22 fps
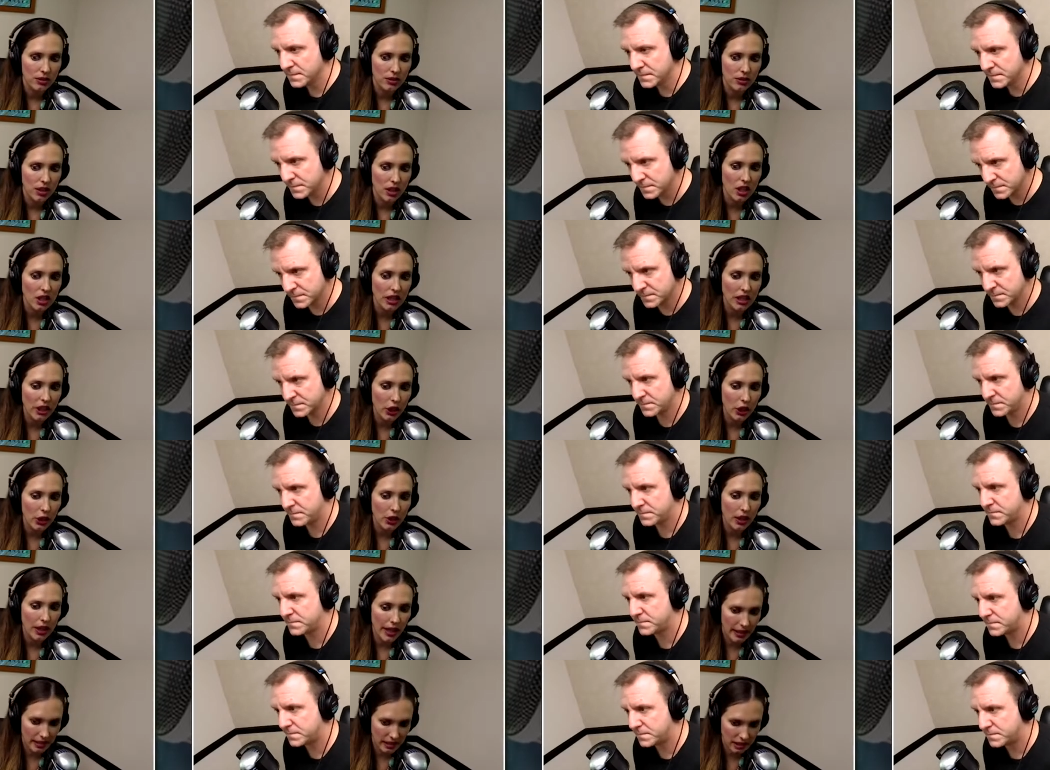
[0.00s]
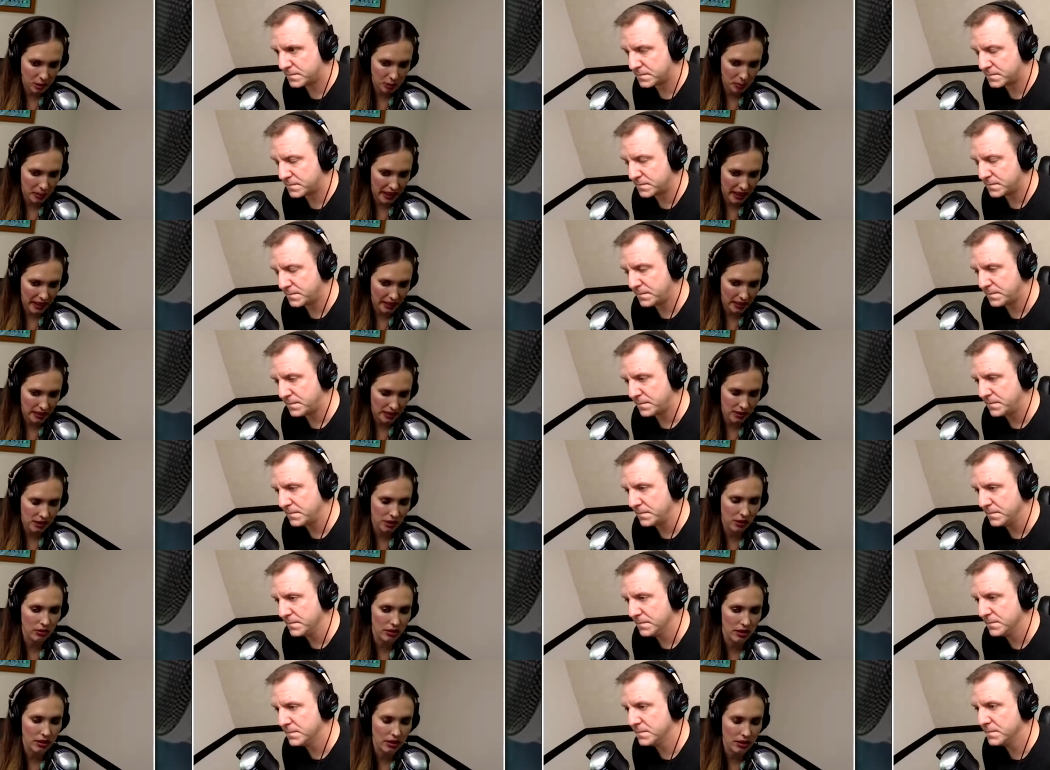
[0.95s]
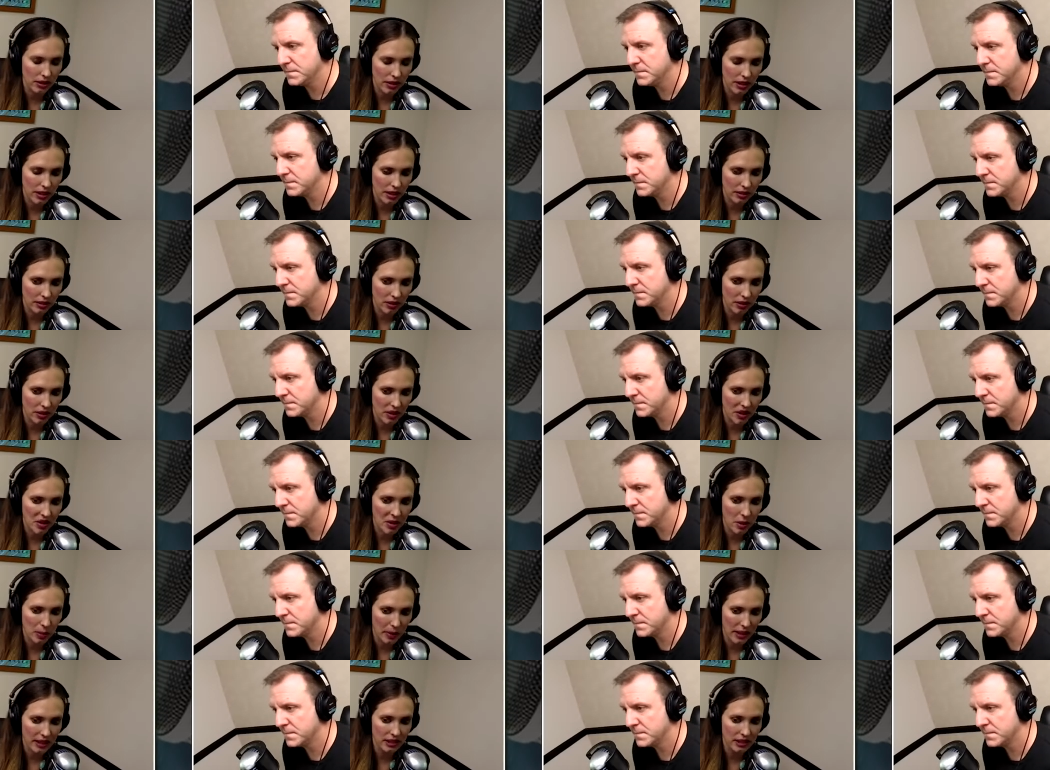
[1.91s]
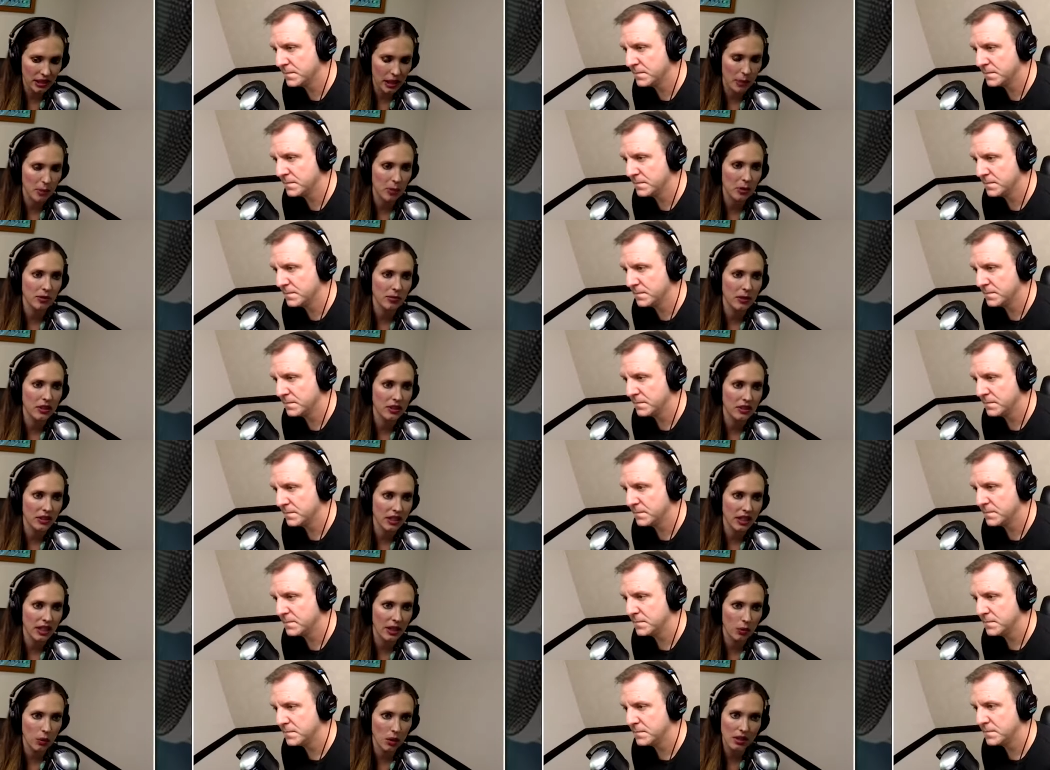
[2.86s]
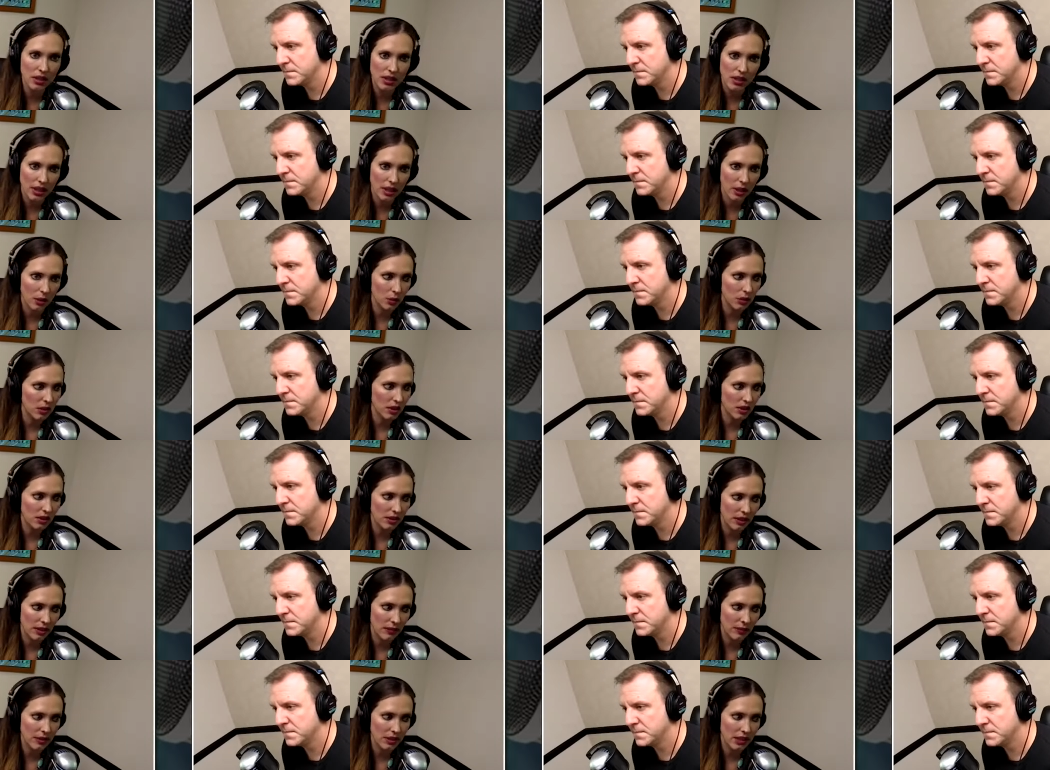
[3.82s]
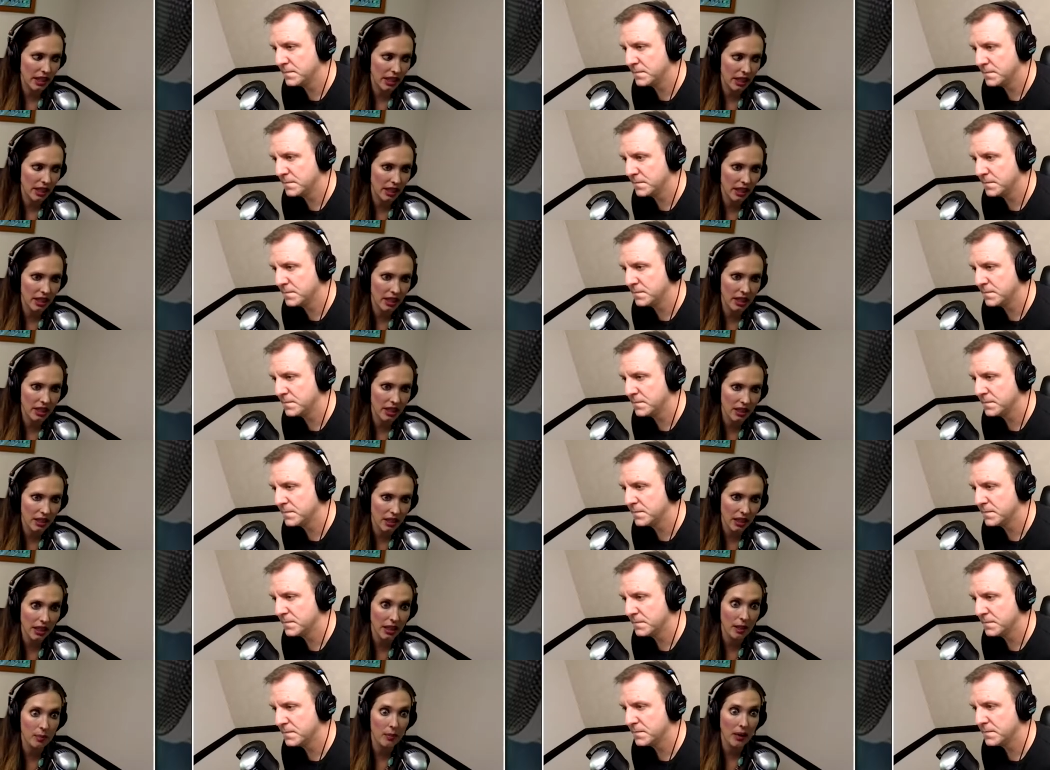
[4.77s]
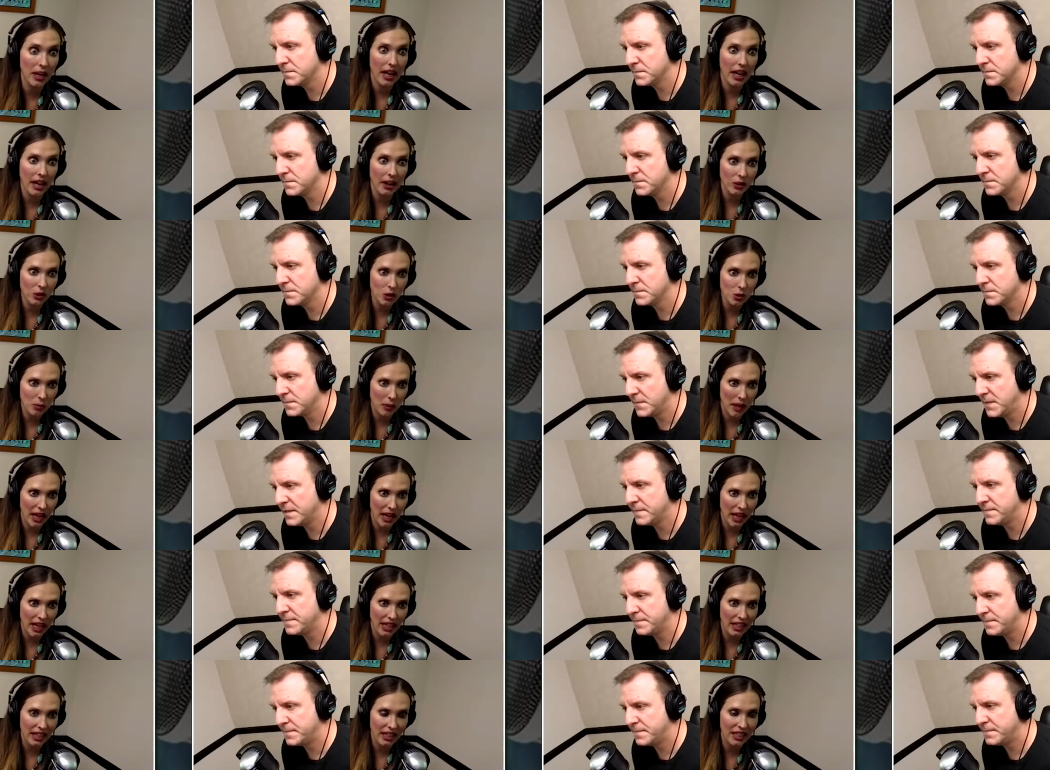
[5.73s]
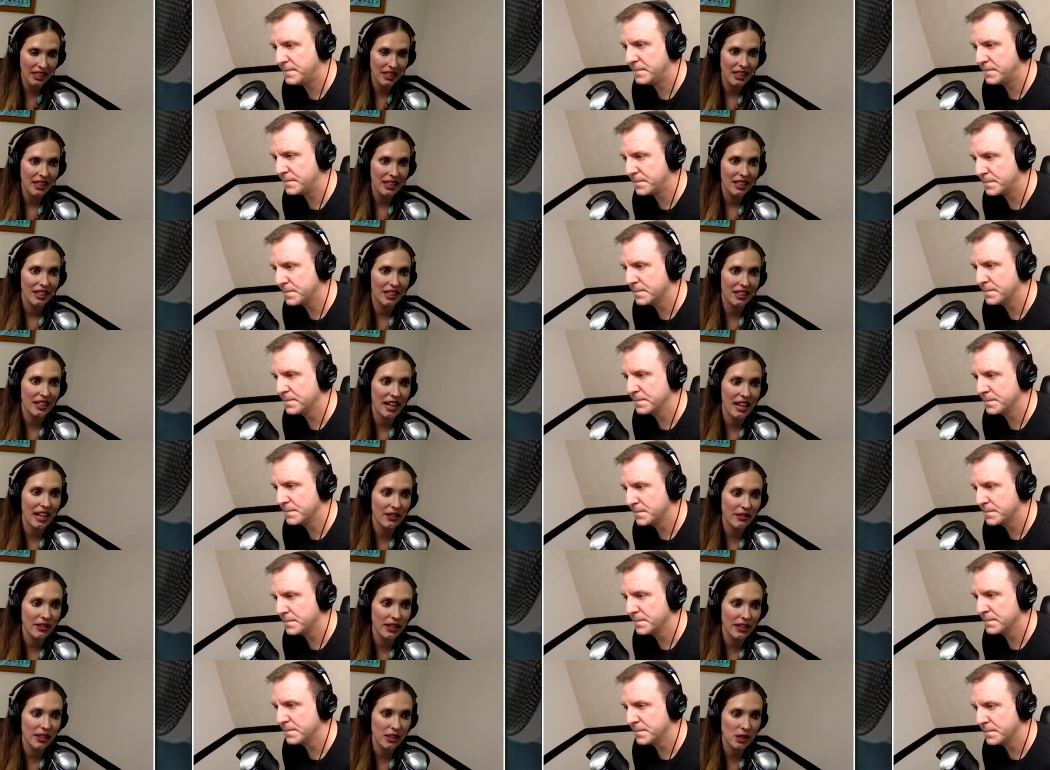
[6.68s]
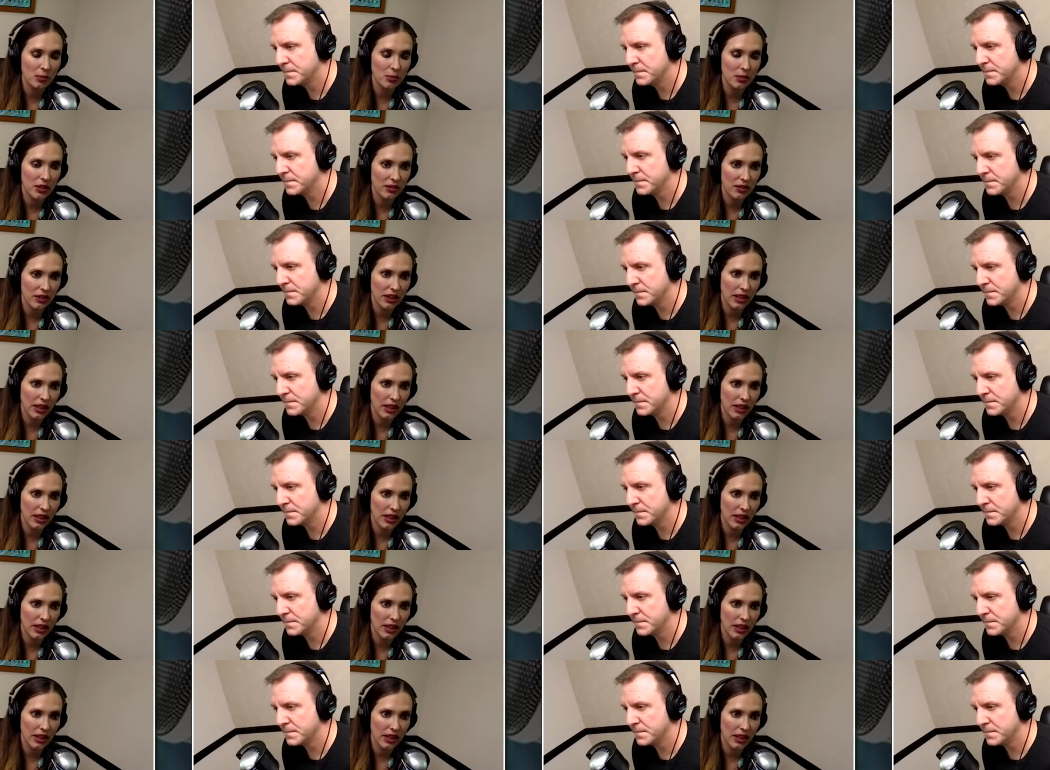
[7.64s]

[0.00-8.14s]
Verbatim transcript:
Speaker 1: clearer headspace over uh, in the past couple of months than I was. And it was, it was getting, getting my house back. Yeah and having some different